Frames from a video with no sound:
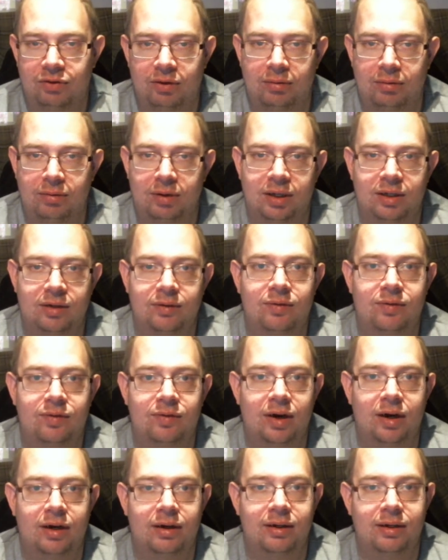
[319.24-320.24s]
already
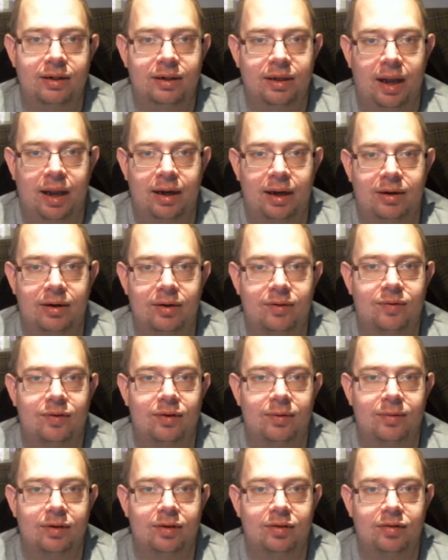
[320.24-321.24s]
very knackered
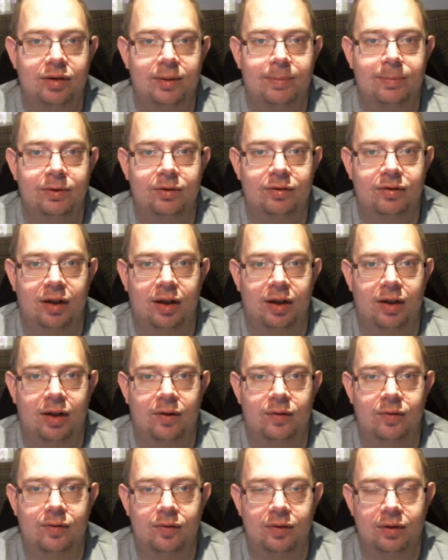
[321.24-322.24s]
from the trip
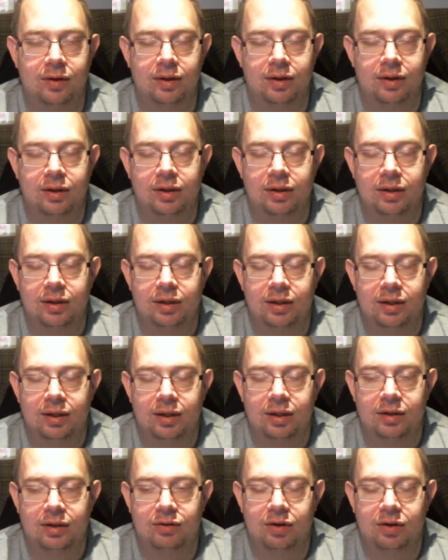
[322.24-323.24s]
itself.
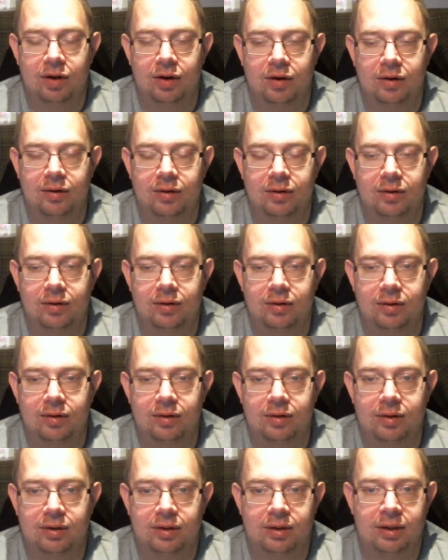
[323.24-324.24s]
So
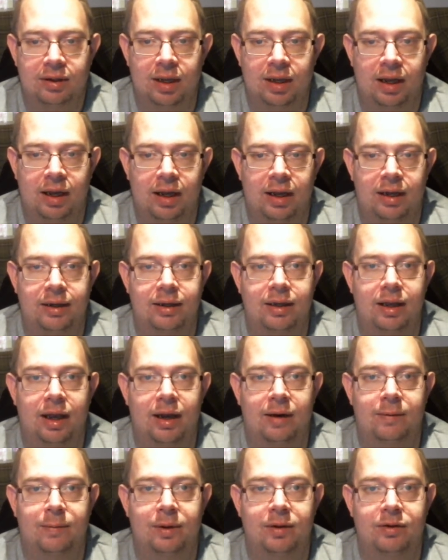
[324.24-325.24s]
yeah,
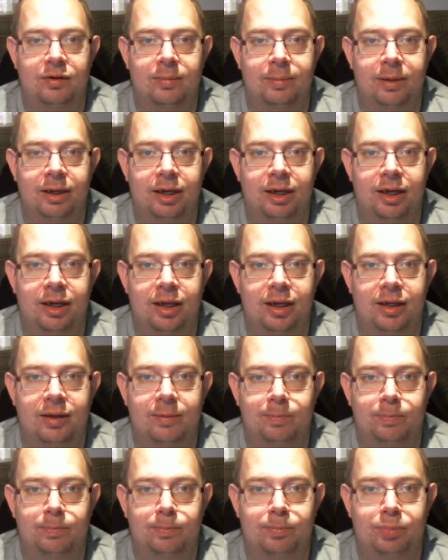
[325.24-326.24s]
I went to bed
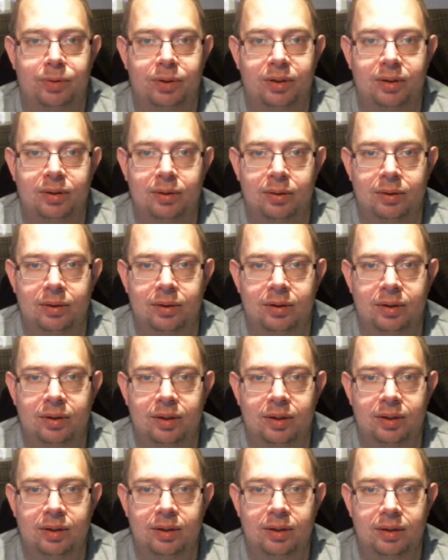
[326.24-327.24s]
pretty
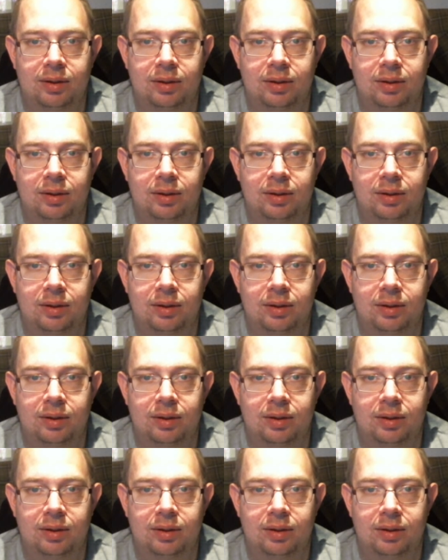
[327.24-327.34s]
early,